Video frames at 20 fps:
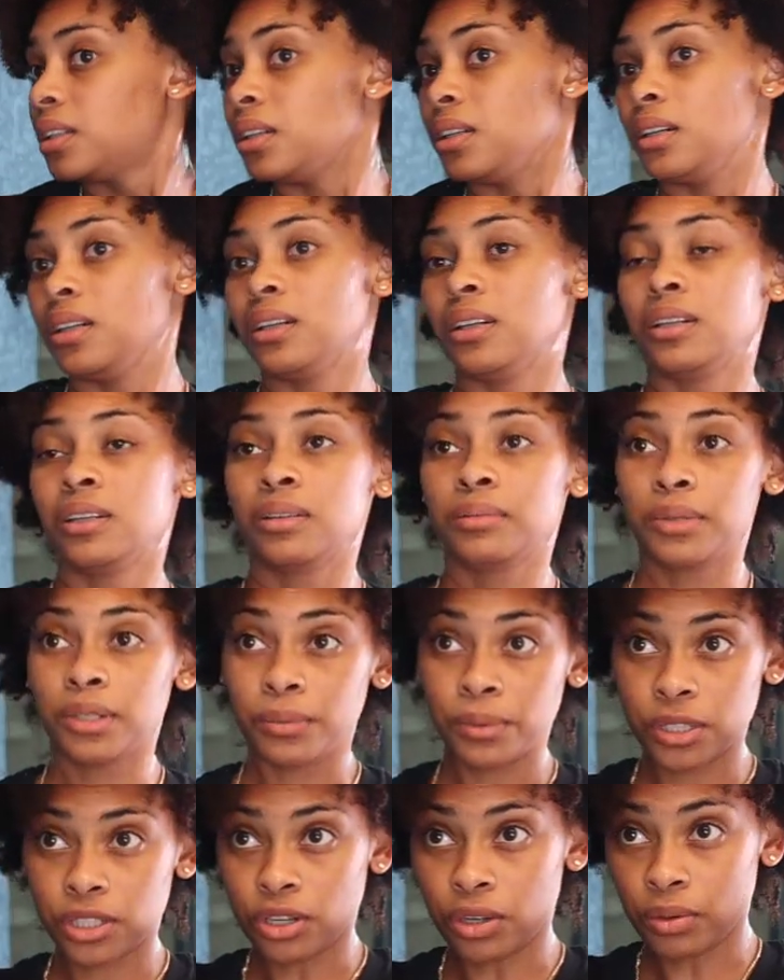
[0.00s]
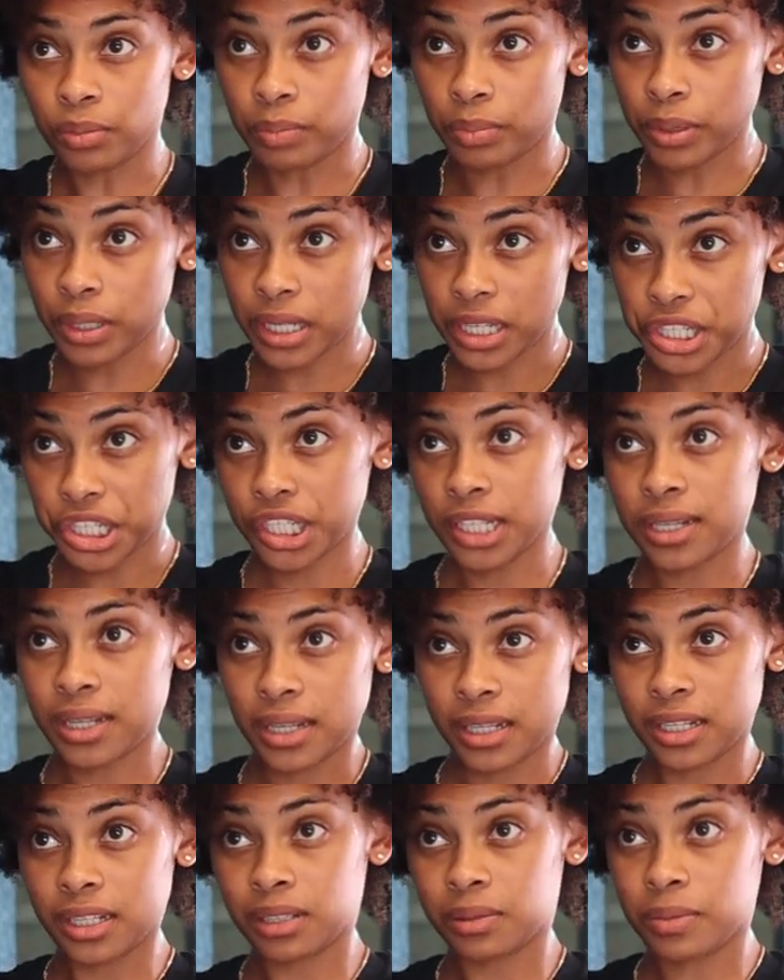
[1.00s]
There was no bleaching
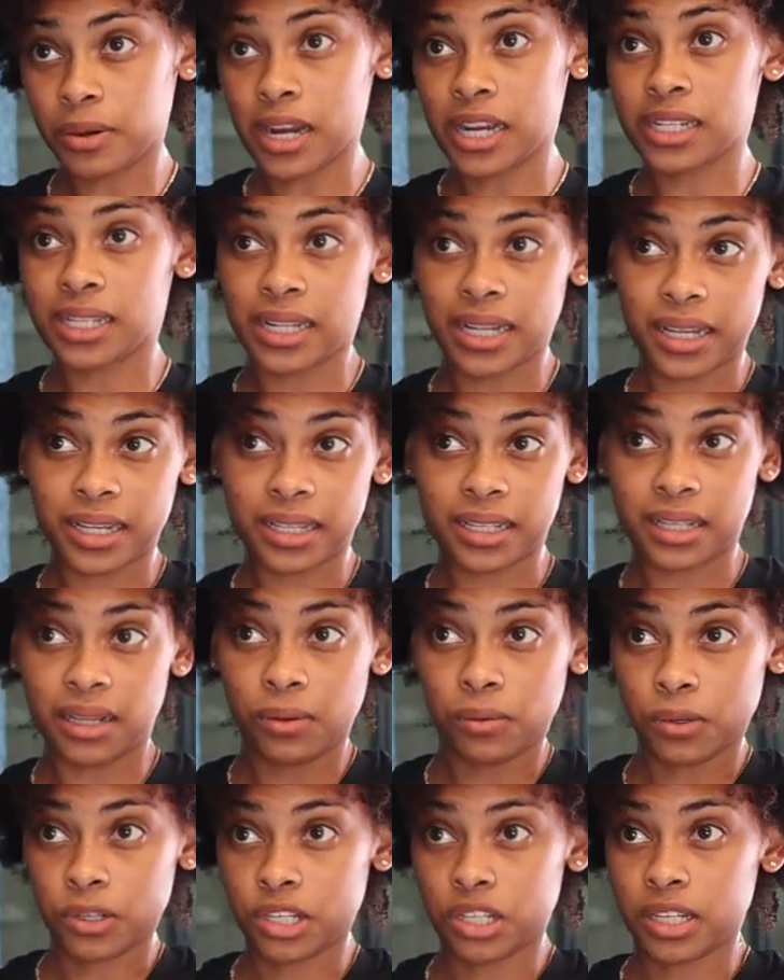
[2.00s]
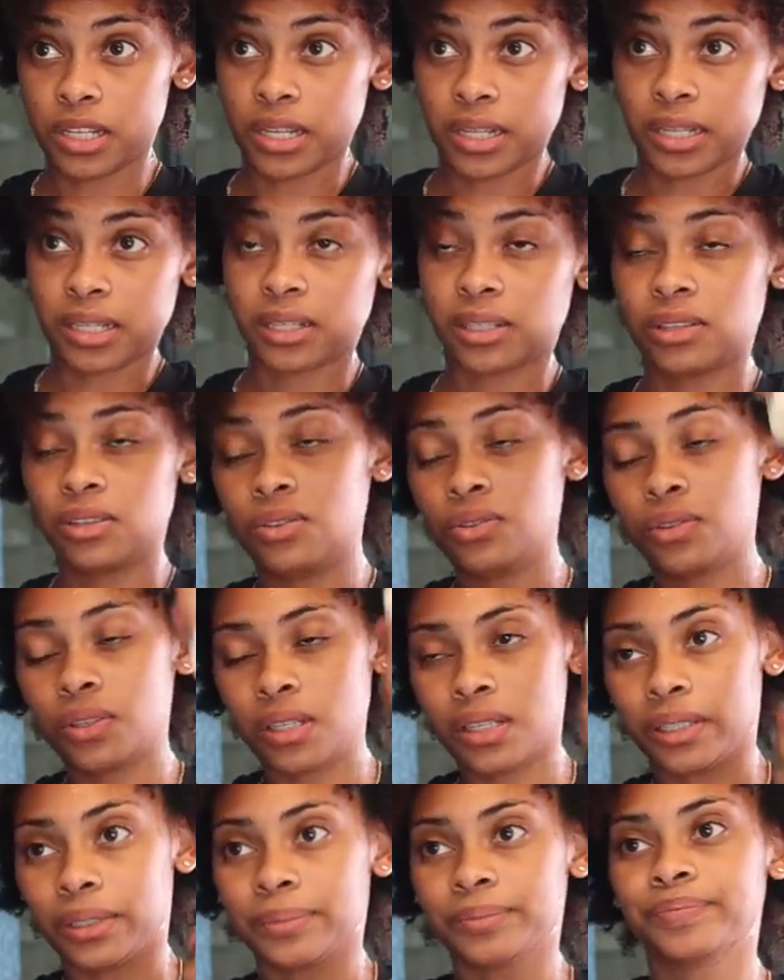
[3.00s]
in this process. It was just
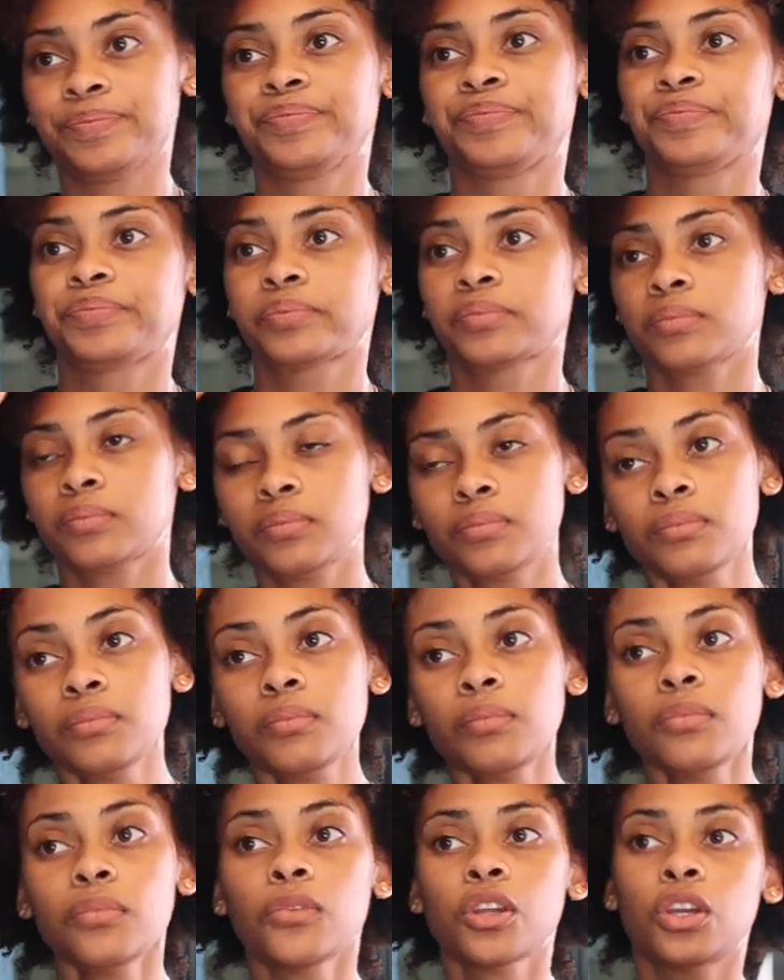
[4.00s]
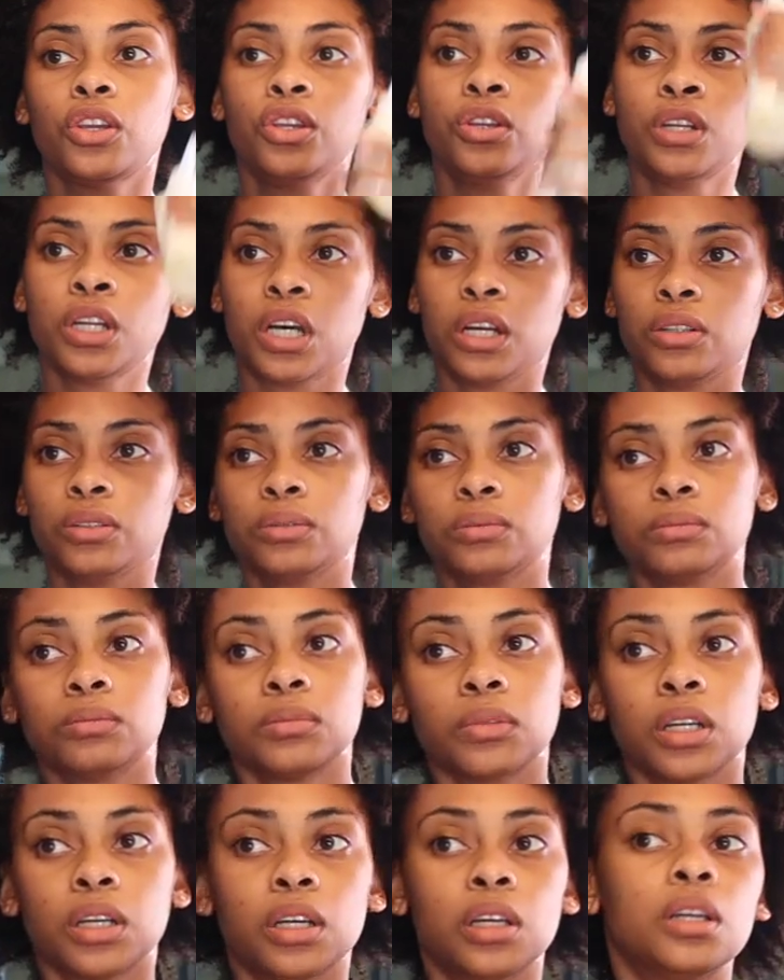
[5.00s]
using, you know,
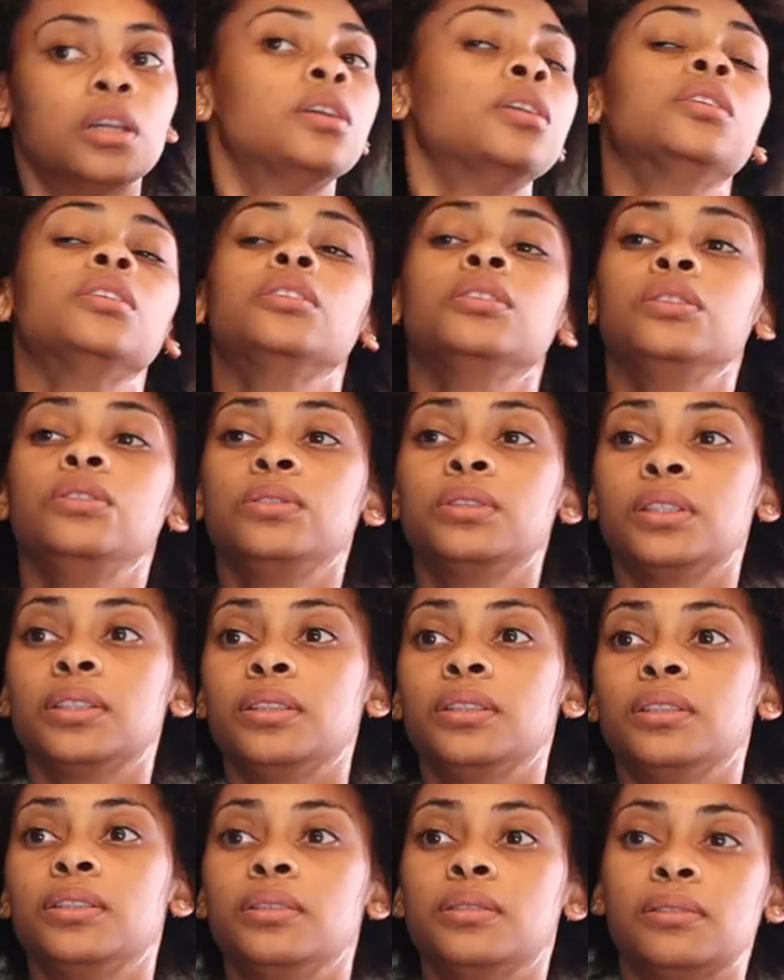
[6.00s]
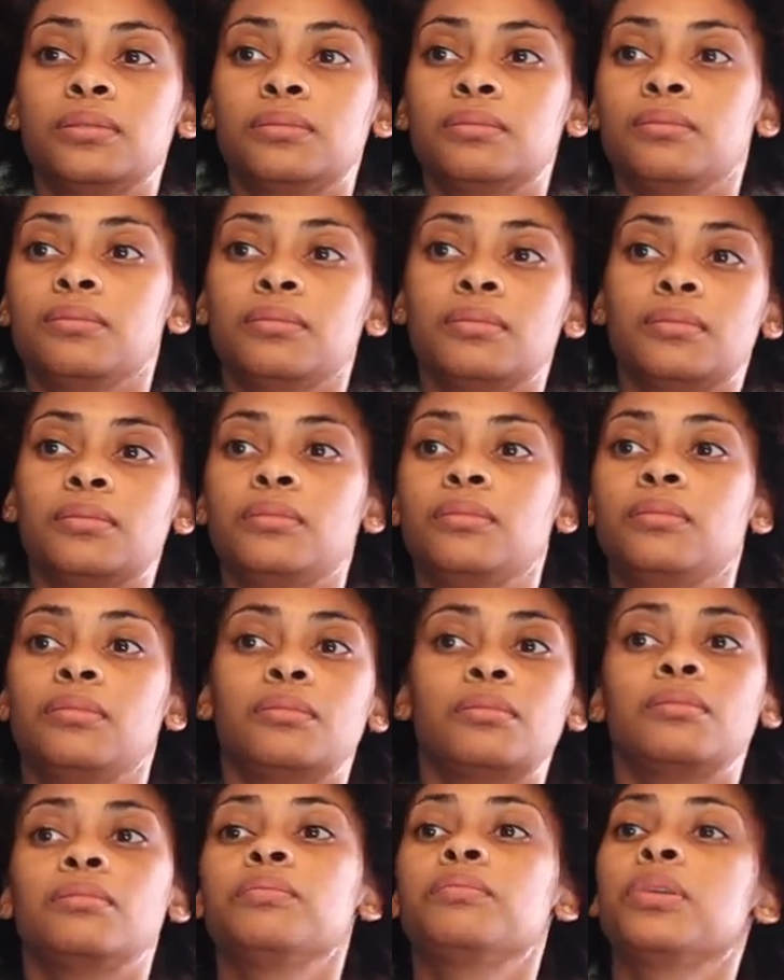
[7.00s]
using
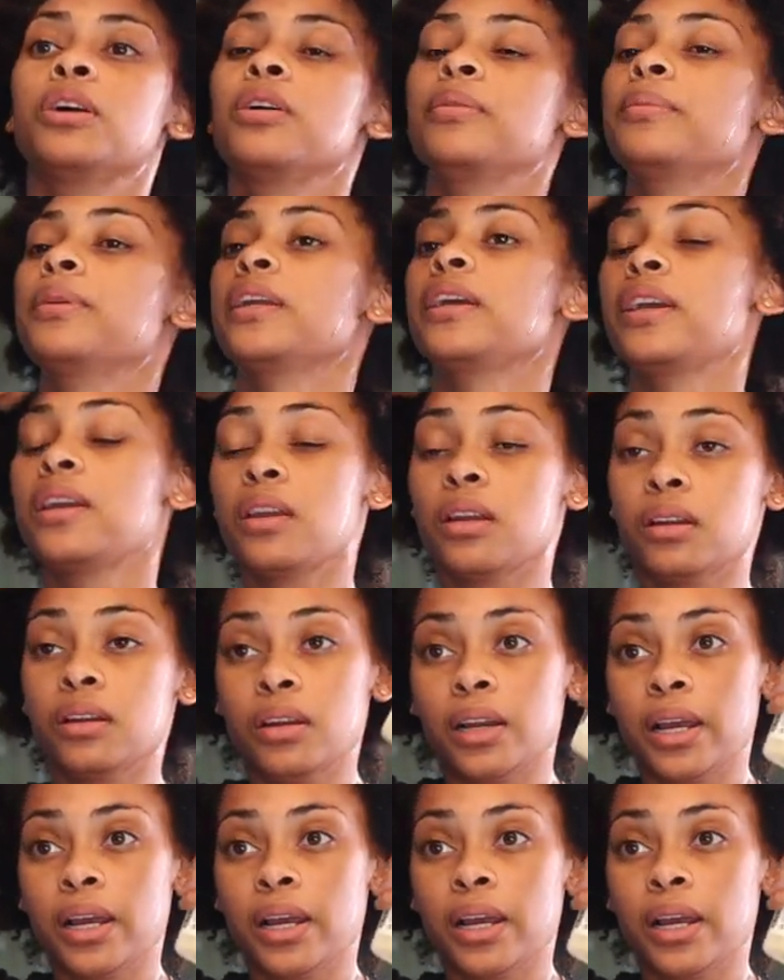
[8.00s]
permanent hair